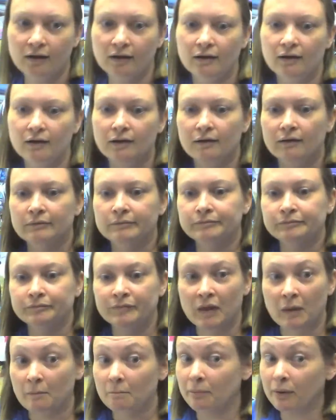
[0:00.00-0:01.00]

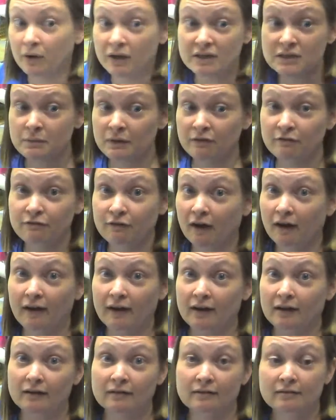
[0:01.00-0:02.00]
But it's been
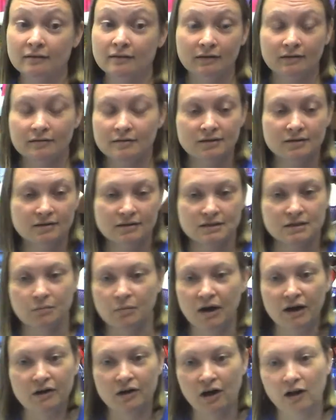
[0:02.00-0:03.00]
fine. To
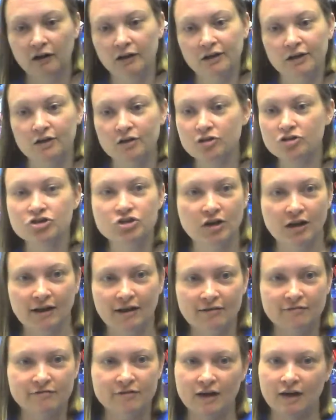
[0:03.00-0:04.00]
my knowledge, I
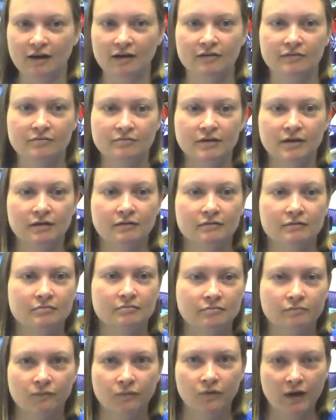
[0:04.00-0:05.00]
have not
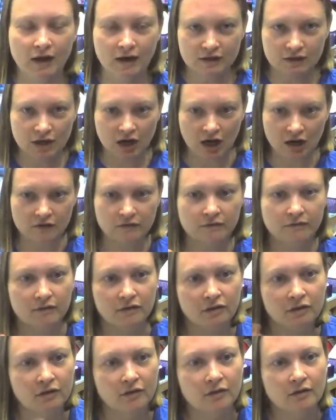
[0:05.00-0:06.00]

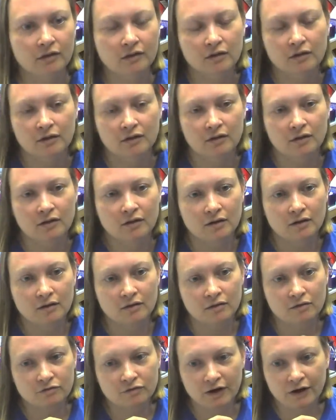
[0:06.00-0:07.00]
gotten
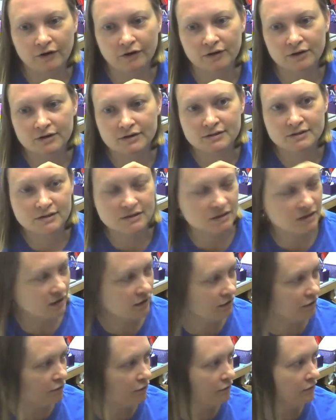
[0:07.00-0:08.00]
the virus.
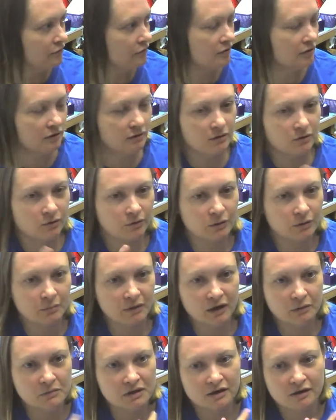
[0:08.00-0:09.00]
No one in my
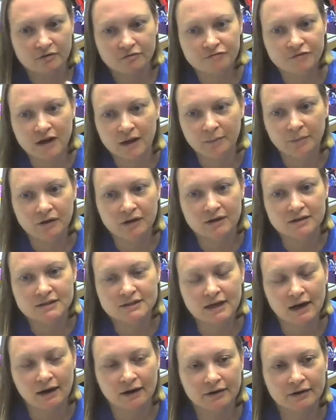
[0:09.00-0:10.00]
immediate family has
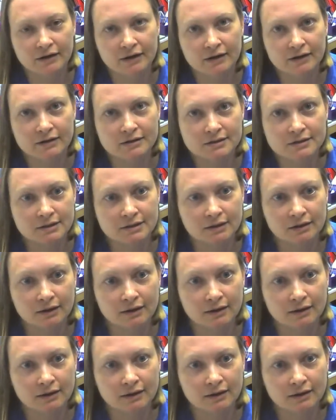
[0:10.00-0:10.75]
gotten it.